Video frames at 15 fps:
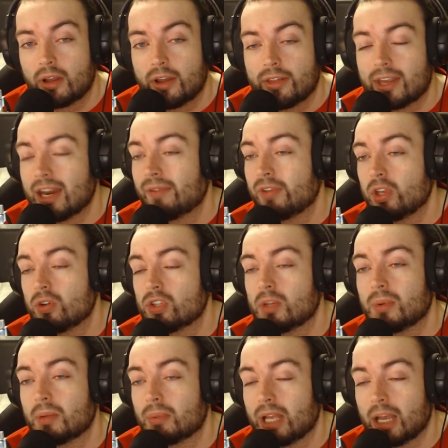There never used to
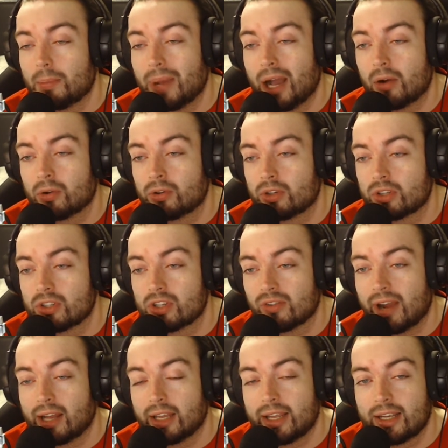be player power under Sir
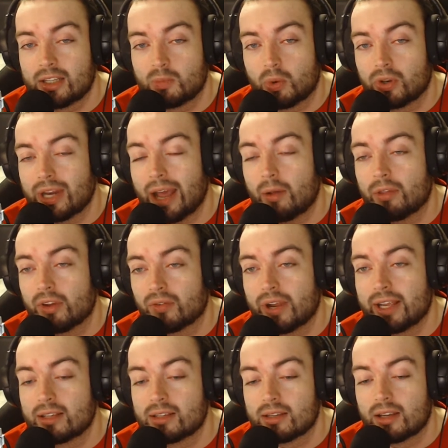Alex, but now there
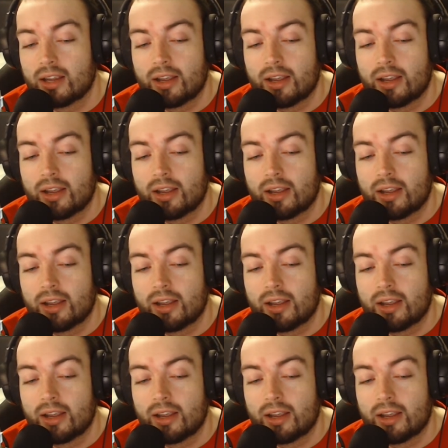is.